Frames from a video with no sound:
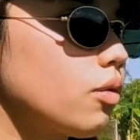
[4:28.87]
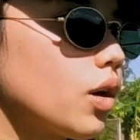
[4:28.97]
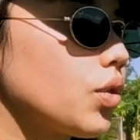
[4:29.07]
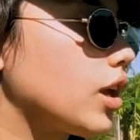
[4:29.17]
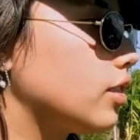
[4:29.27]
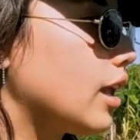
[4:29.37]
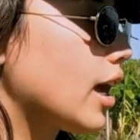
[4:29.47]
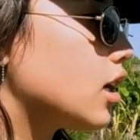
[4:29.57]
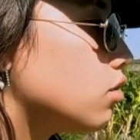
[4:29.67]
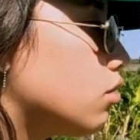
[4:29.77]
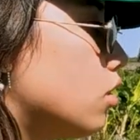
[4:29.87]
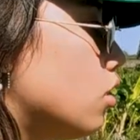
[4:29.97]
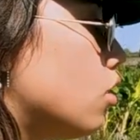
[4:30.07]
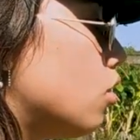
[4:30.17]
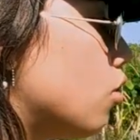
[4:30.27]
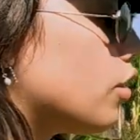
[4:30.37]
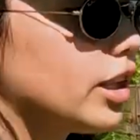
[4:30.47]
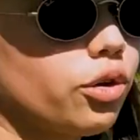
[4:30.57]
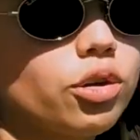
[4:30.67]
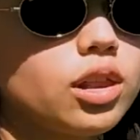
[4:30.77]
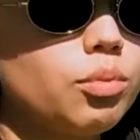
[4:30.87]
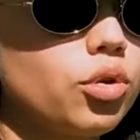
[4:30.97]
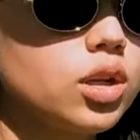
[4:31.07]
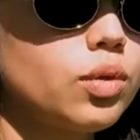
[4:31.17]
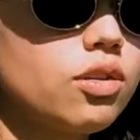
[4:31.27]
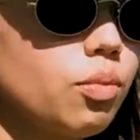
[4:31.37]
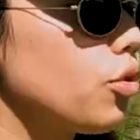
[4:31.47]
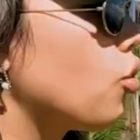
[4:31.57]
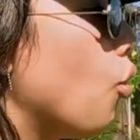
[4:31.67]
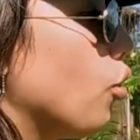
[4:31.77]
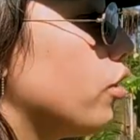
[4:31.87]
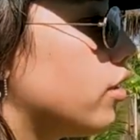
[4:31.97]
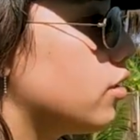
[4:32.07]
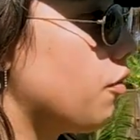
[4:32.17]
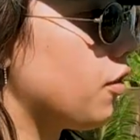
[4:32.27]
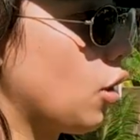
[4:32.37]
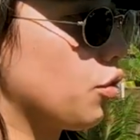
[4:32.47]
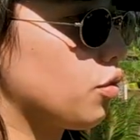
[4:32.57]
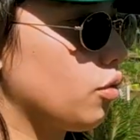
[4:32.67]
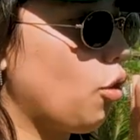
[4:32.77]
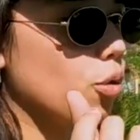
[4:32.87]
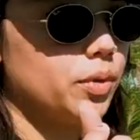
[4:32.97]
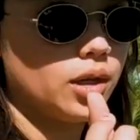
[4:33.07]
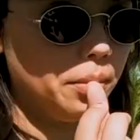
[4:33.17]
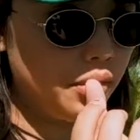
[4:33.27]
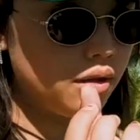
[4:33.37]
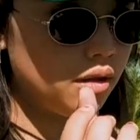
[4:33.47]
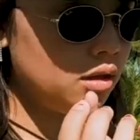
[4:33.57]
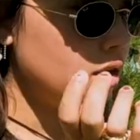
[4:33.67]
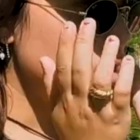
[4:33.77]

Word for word: around like nine or like early morning when it's more cold, the flowers will open up. Mm -hmm.